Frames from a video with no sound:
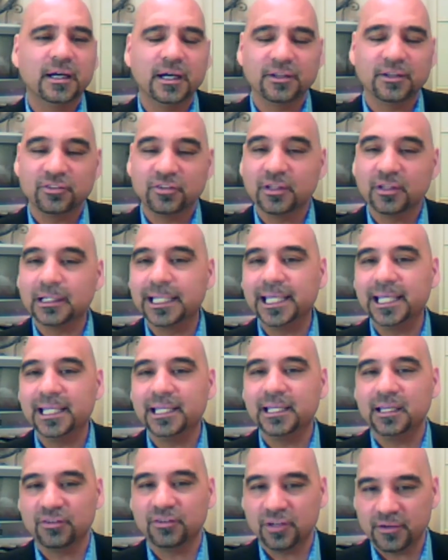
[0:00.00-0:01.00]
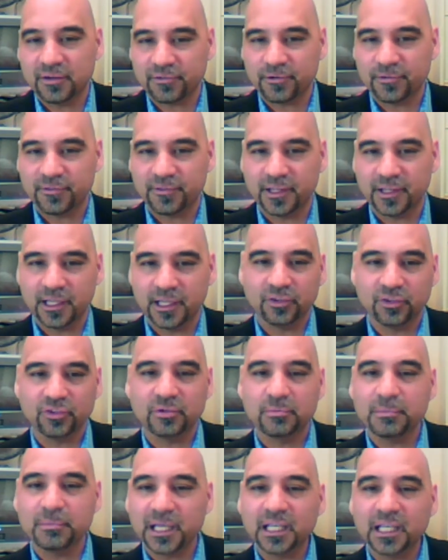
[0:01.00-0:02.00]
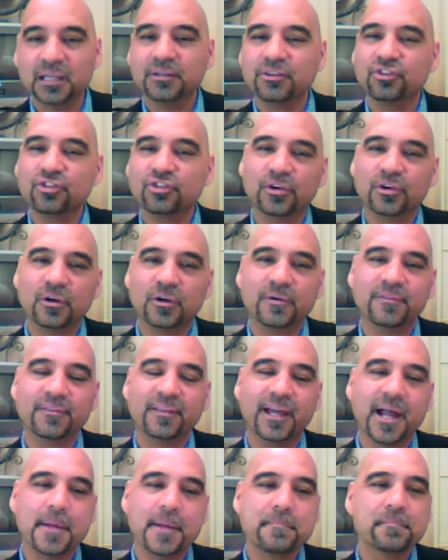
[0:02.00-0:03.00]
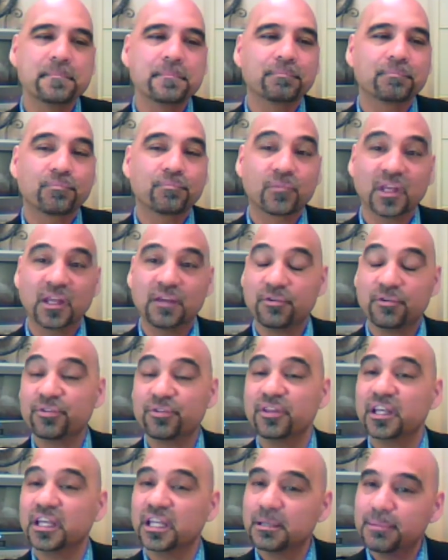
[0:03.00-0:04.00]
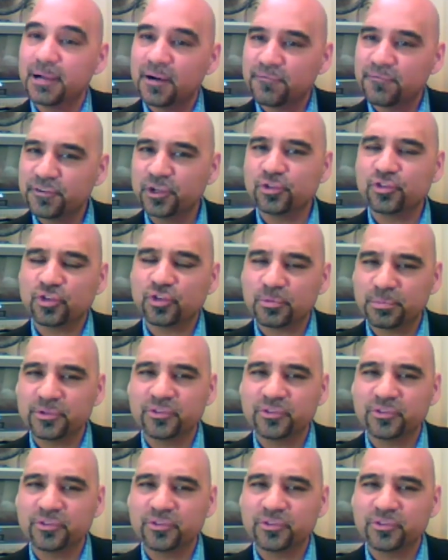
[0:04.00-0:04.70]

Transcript: maybe you better think about uh, deleting different things and making sure that